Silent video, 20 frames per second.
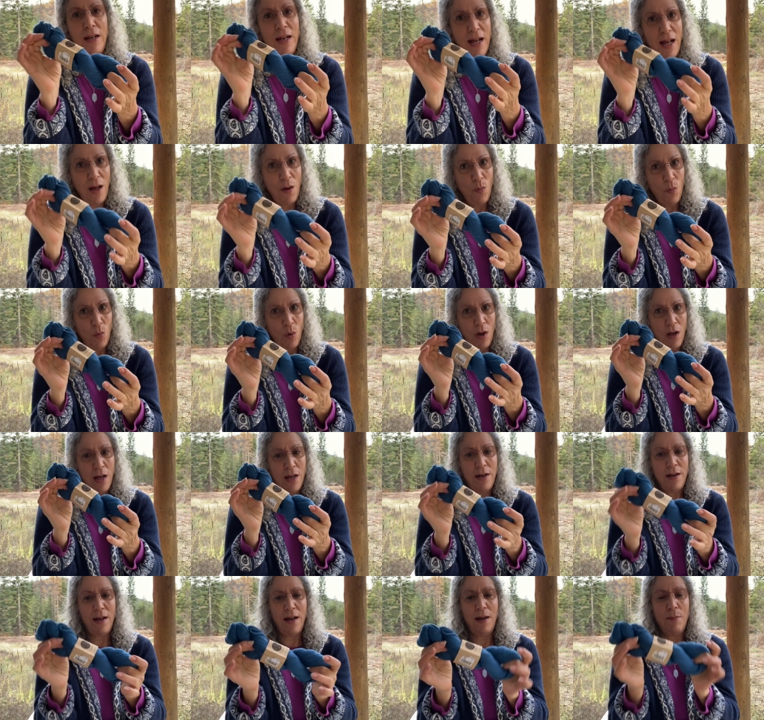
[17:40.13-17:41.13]
got
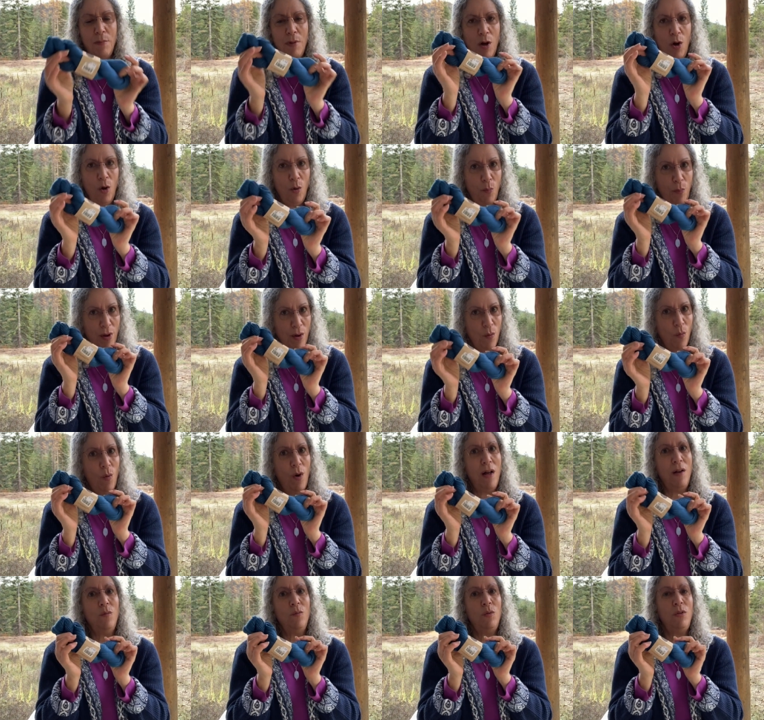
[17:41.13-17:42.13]
one. I'm hoping
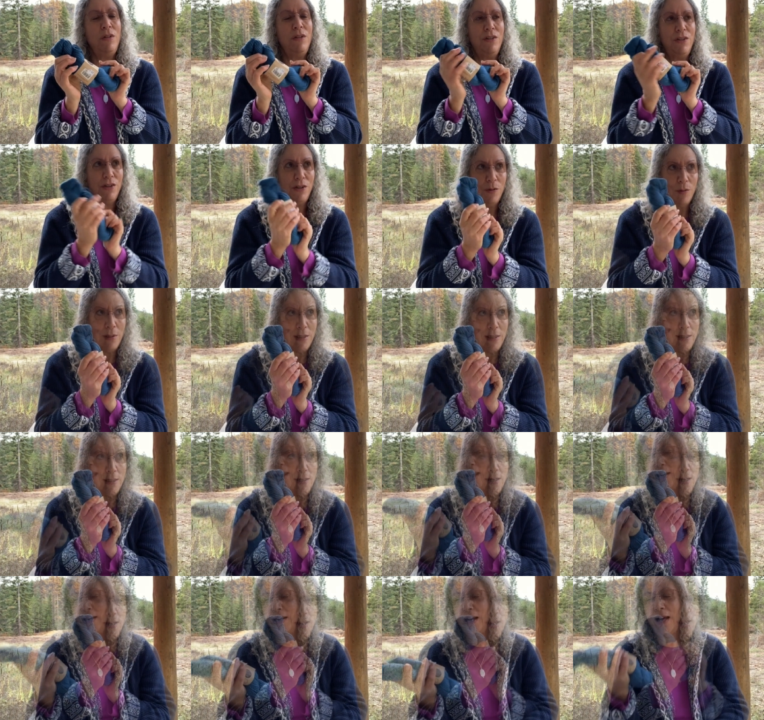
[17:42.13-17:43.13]
one will do it. And
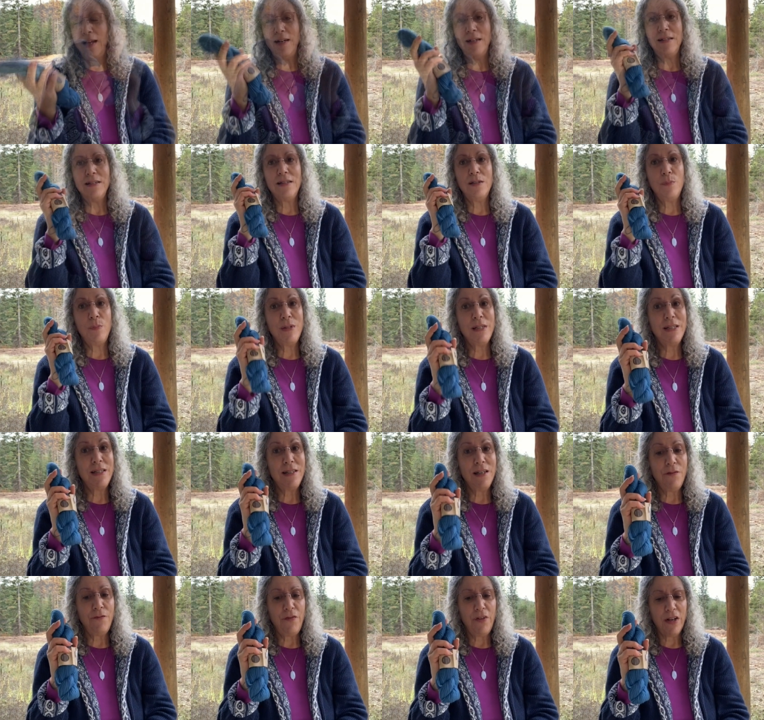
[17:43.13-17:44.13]
I got it
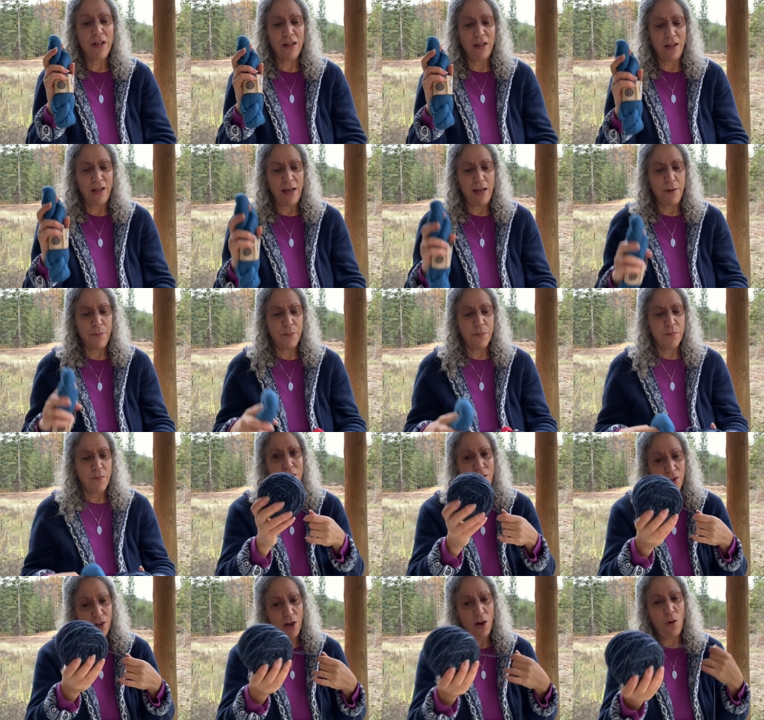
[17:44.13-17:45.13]
specifically
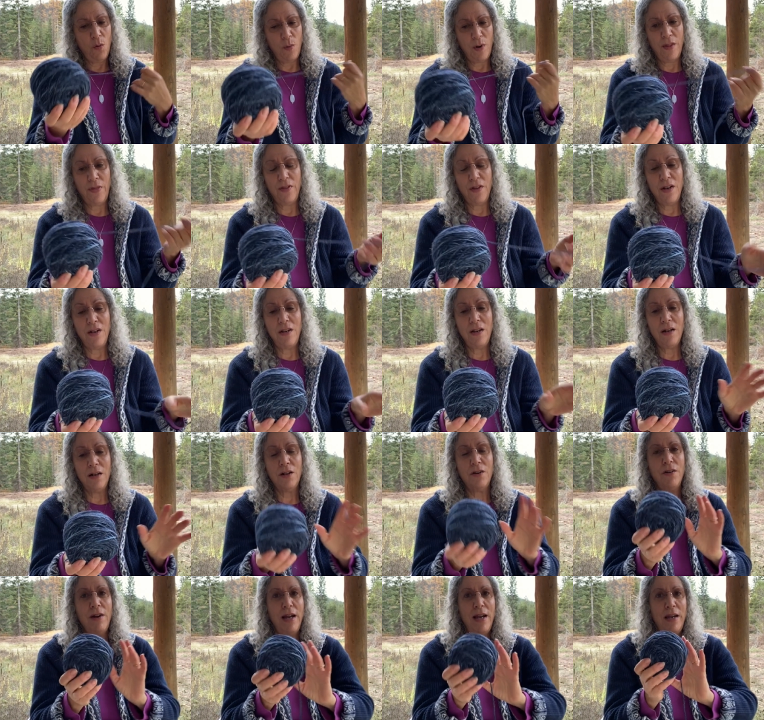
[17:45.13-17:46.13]
to go with a
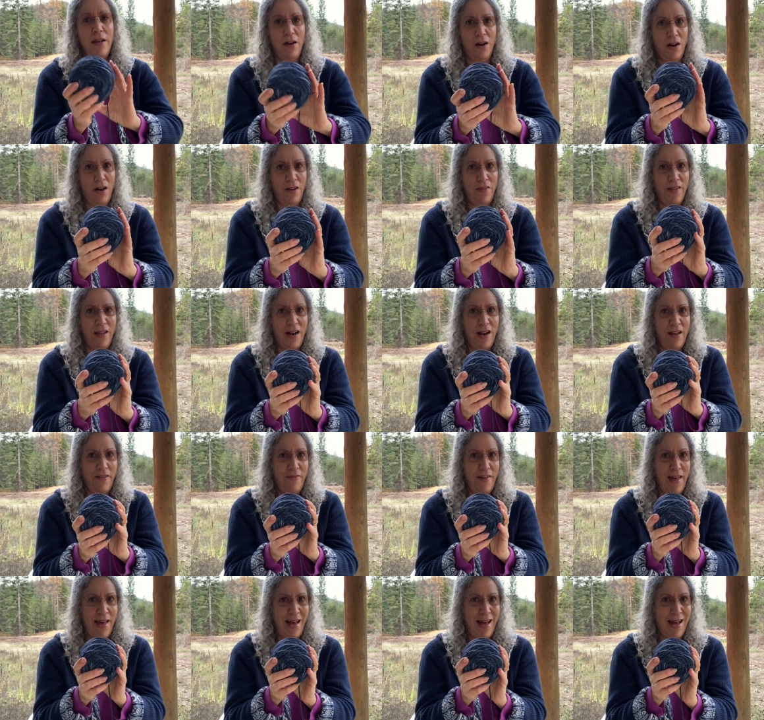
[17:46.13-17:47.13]
KnitCrate yarn that I've
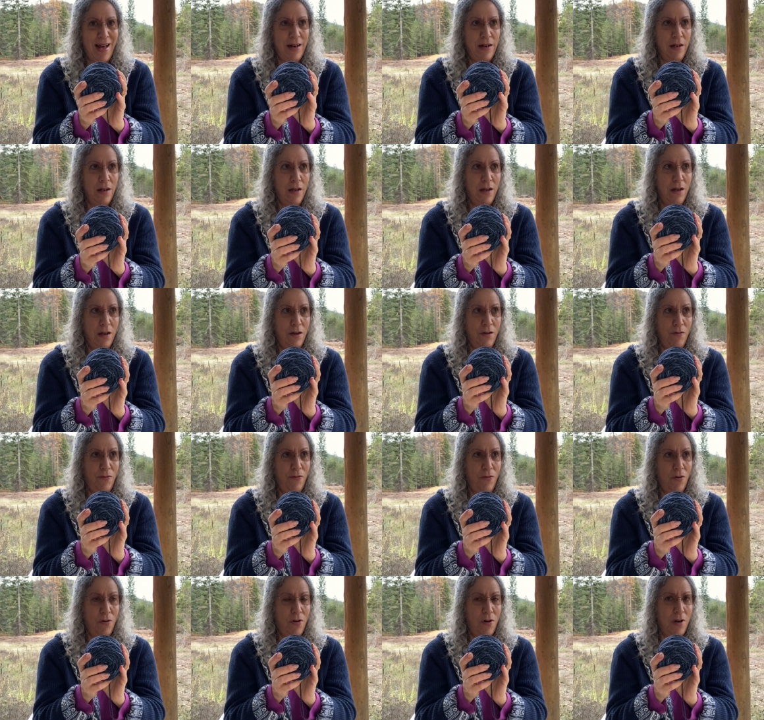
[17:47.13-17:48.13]
had
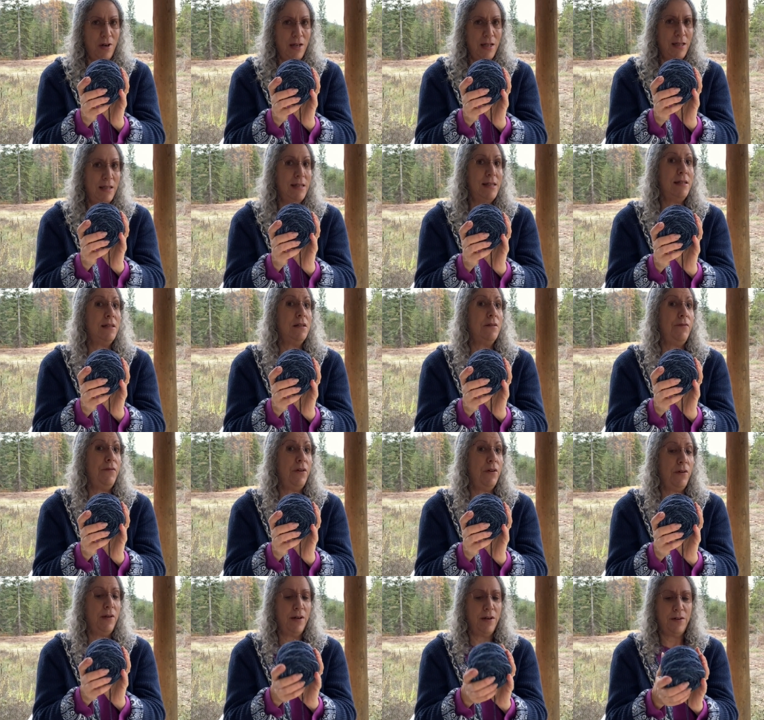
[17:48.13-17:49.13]
for at least a
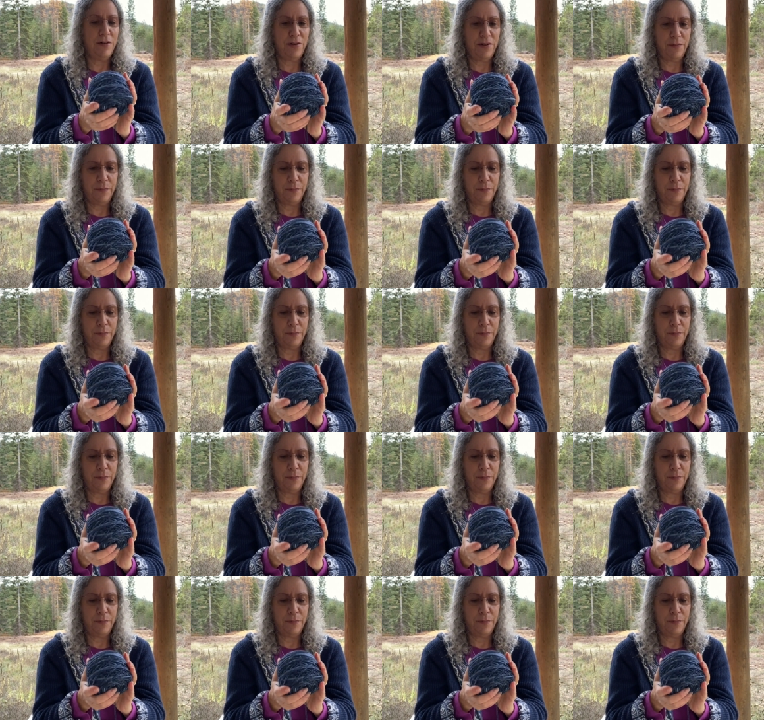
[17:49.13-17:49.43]
few years.